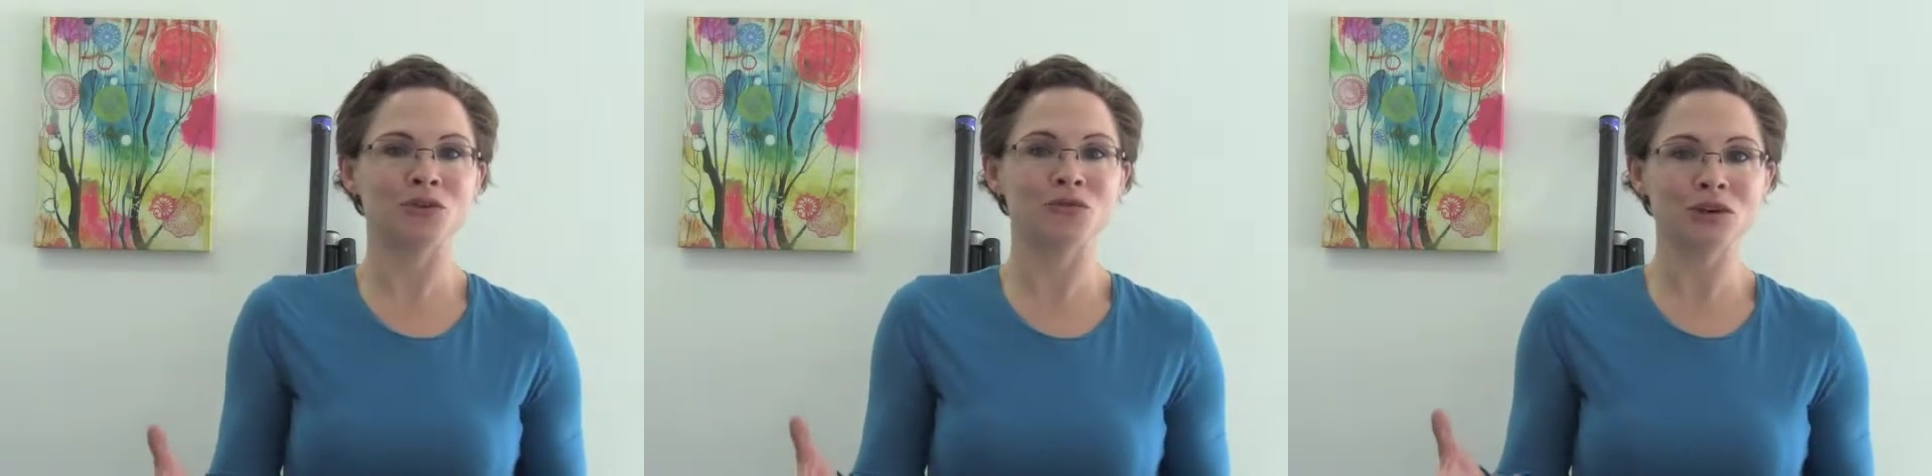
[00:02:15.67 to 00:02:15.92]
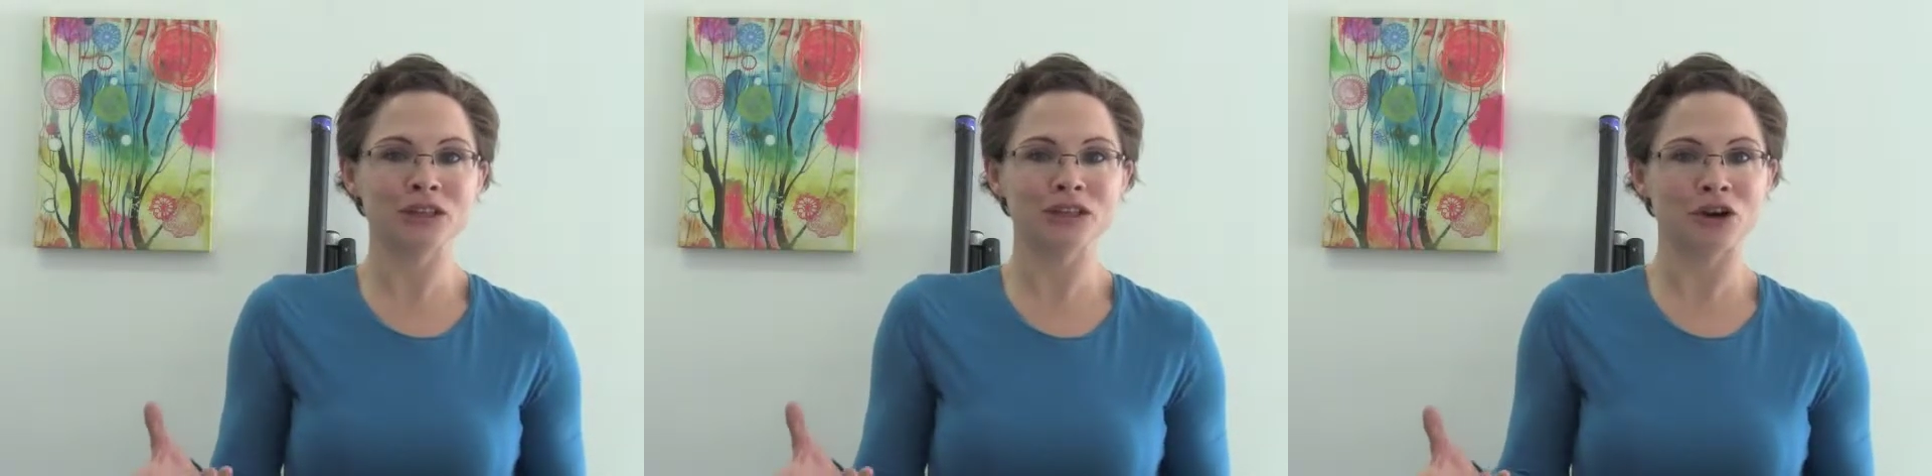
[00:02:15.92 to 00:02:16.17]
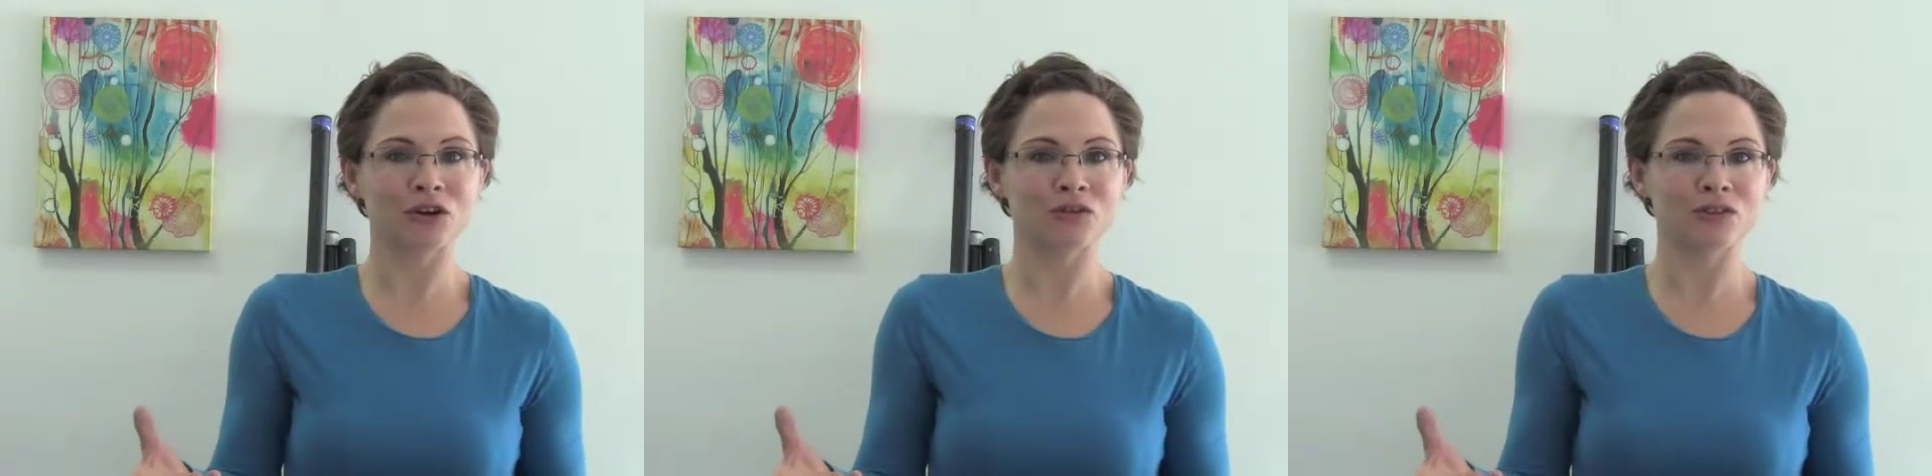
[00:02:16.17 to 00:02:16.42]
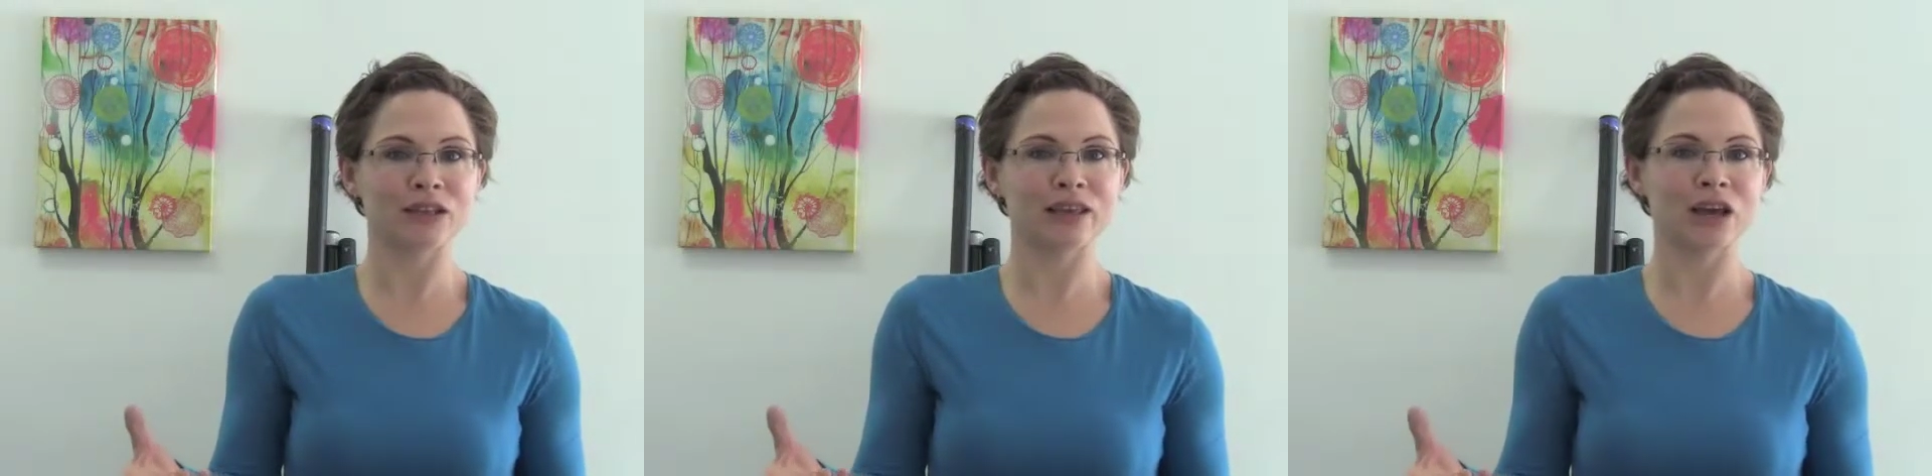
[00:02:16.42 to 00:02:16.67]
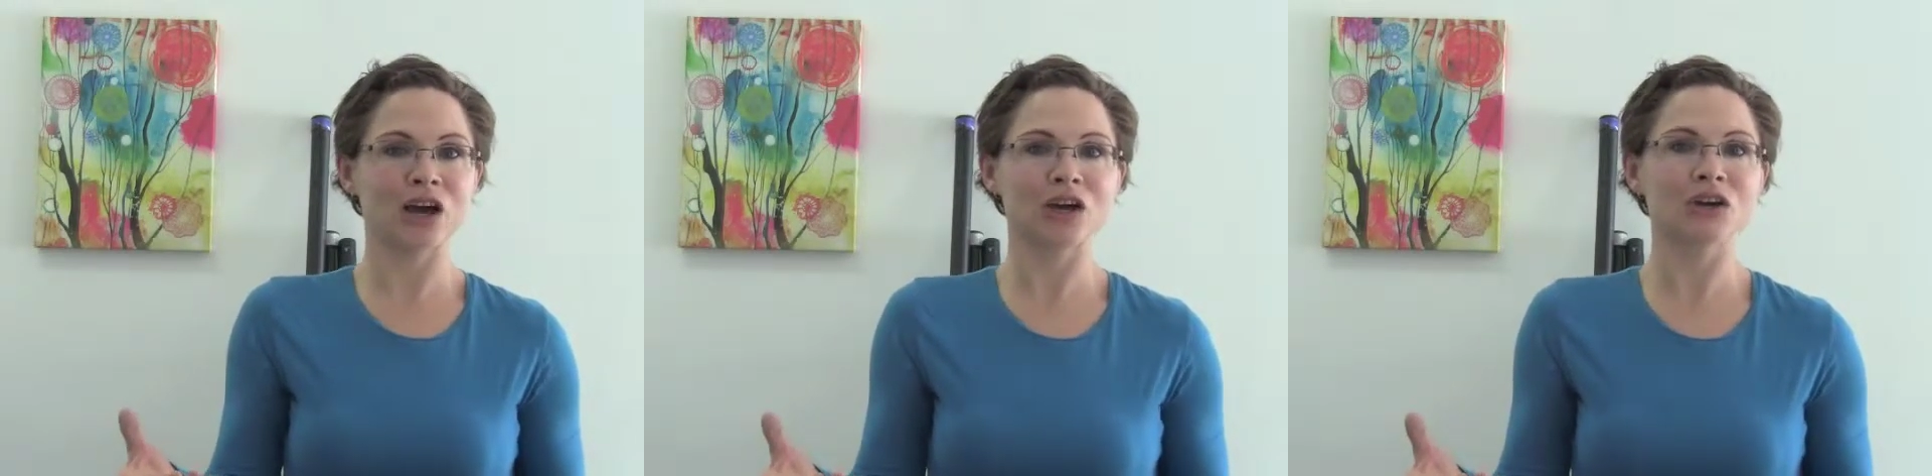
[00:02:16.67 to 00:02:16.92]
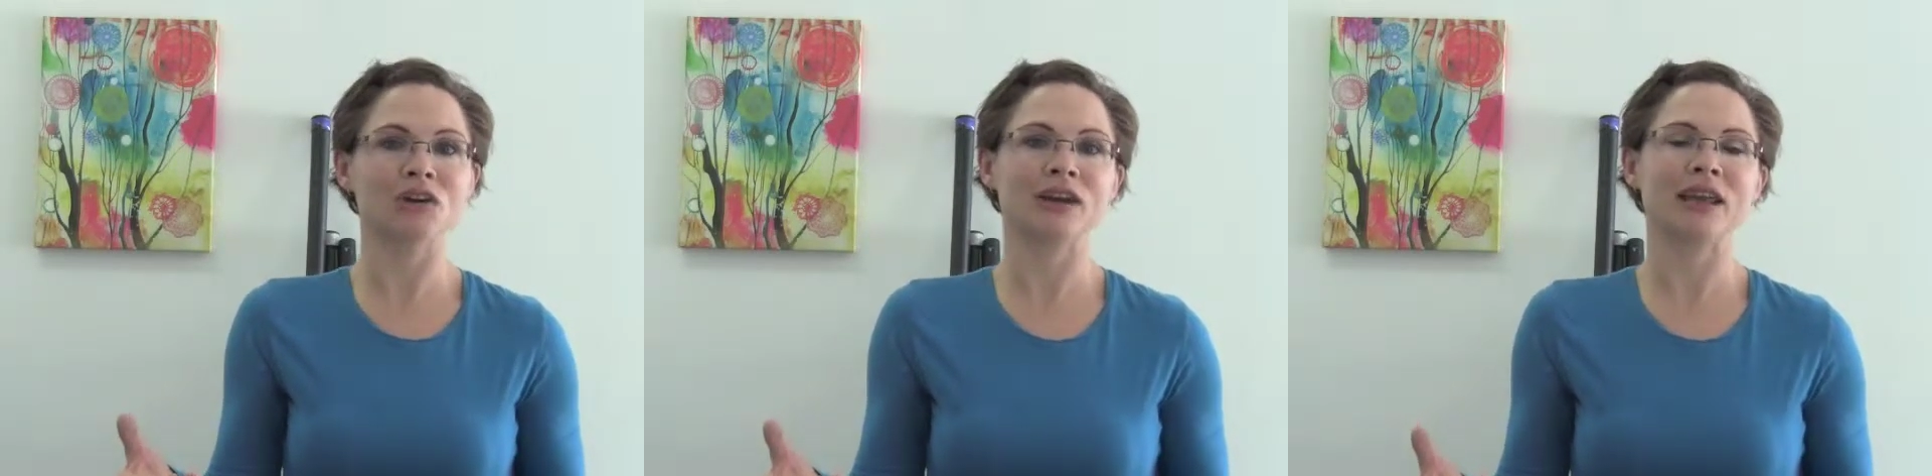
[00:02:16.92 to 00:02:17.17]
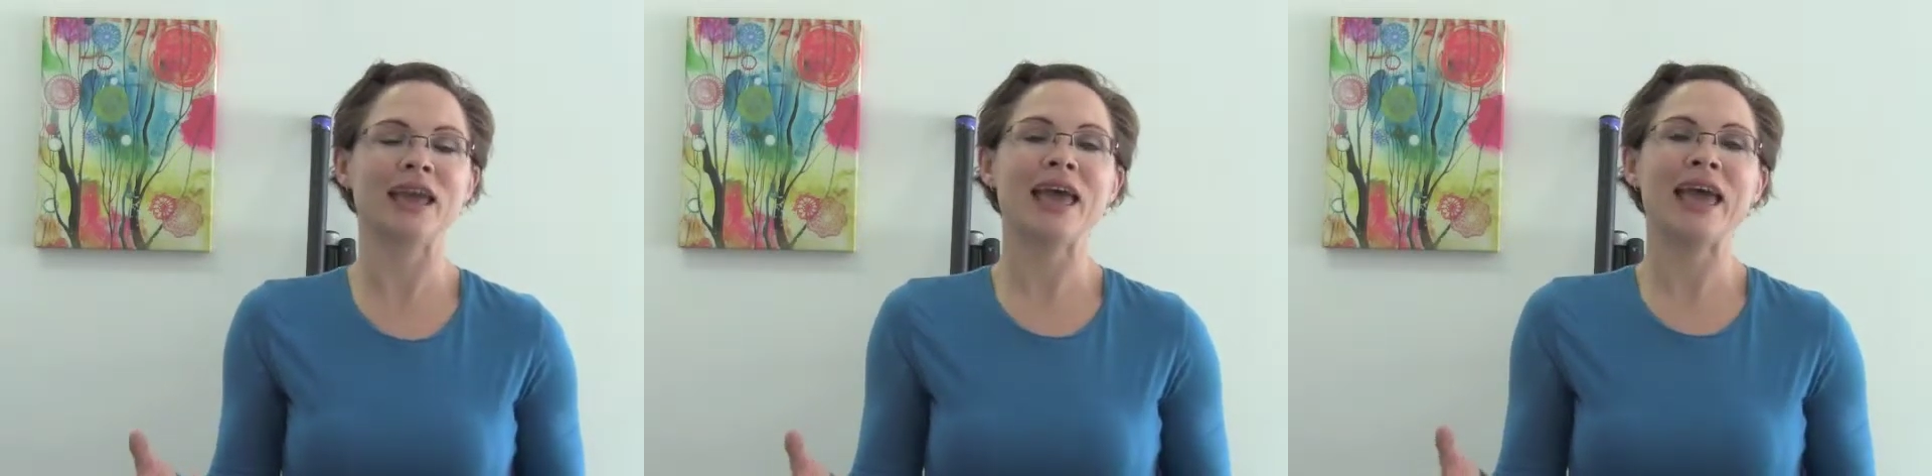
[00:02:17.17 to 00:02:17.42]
really are feeling hungry